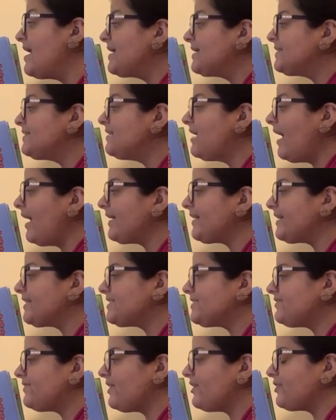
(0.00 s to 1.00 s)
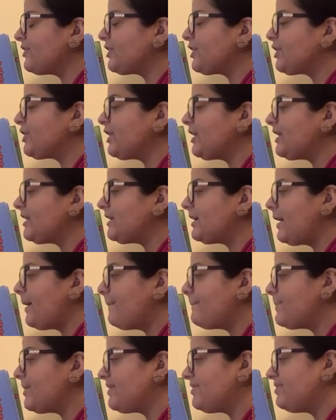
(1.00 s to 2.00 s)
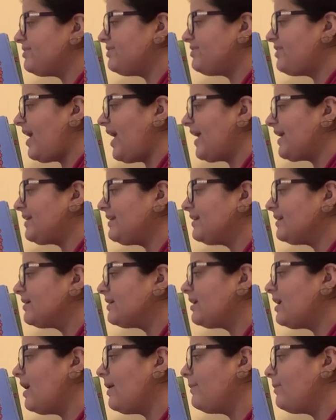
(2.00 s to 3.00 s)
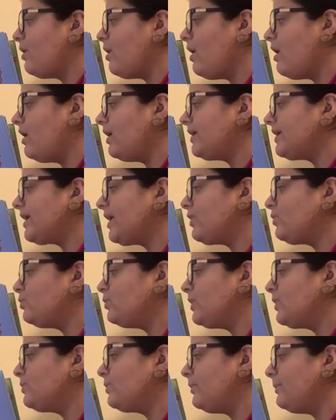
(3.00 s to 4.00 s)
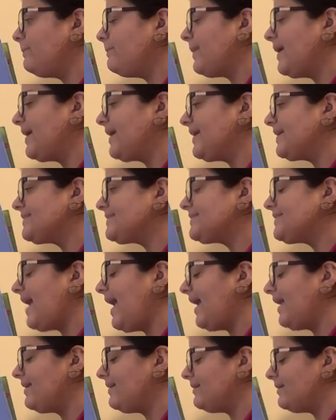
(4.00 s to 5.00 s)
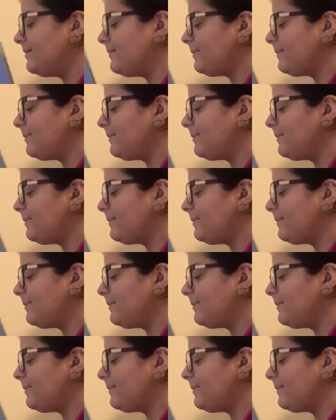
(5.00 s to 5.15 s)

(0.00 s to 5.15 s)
Nine is very good, but then come on and we will make it 10.